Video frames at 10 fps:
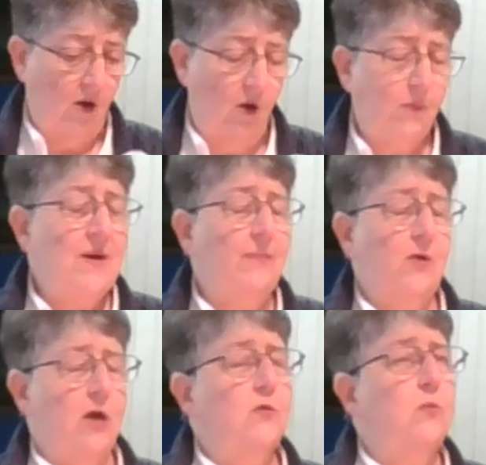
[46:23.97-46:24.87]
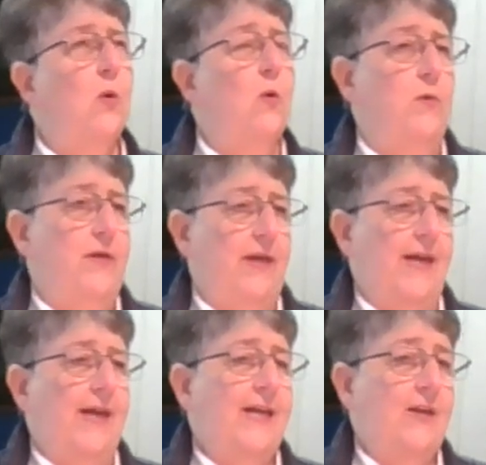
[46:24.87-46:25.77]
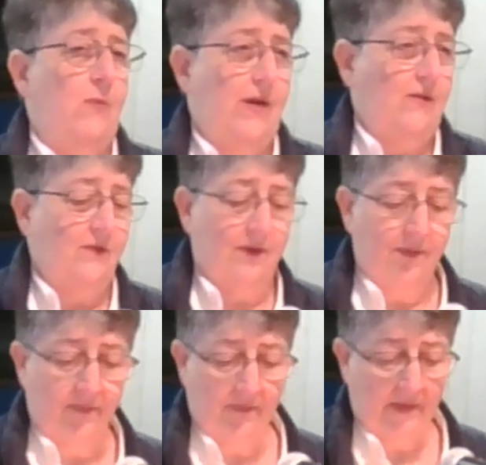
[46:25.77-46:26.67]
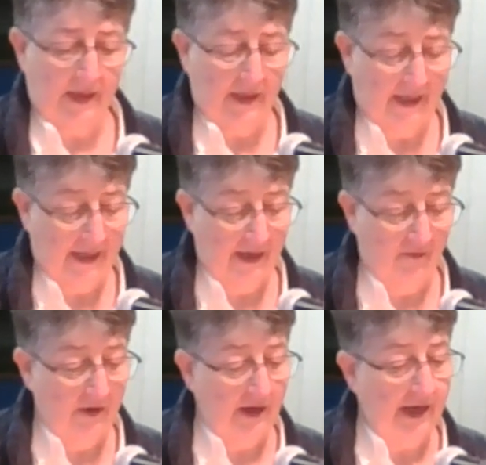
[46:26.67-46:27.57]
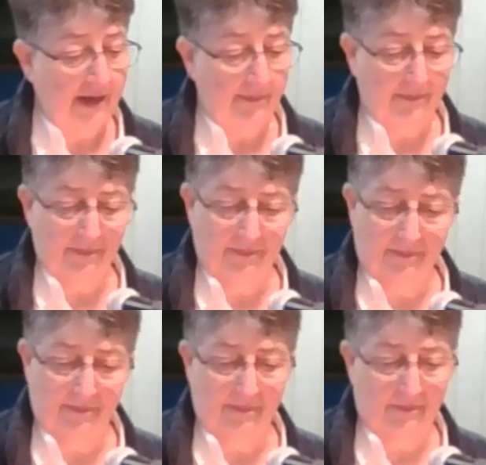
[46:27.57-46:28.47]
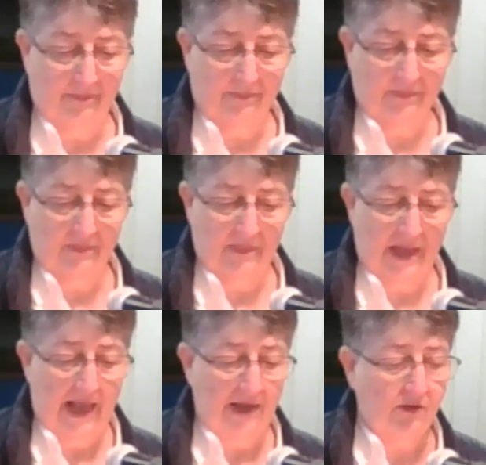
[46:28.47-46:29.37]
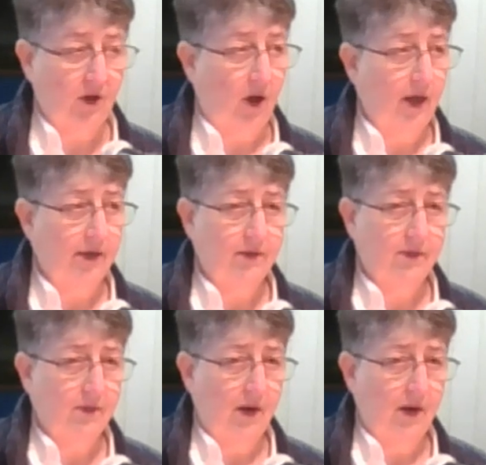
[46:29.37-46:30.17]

open up God's Word, anyways, and read it. Ask God